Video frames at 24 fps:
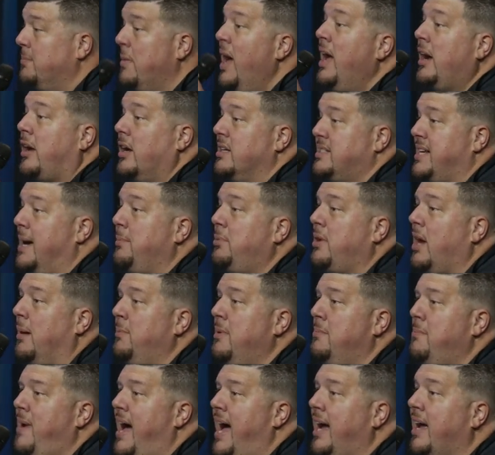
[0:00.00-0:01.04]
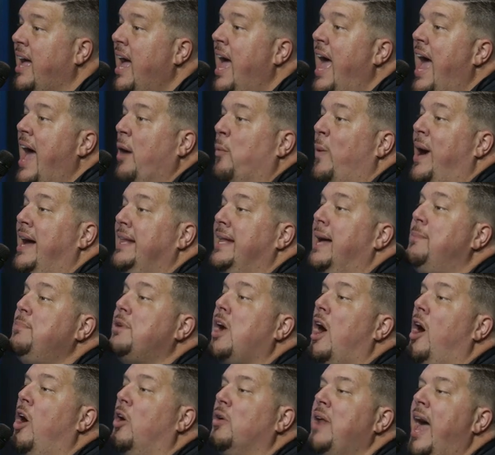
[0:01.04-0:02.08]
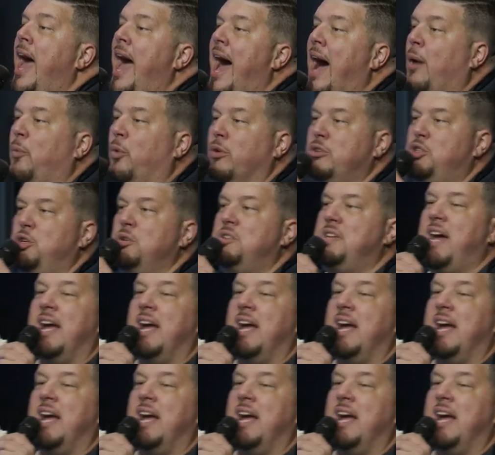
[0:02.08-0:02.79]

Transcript: because I'm coming back. And while I'm gone, I want you to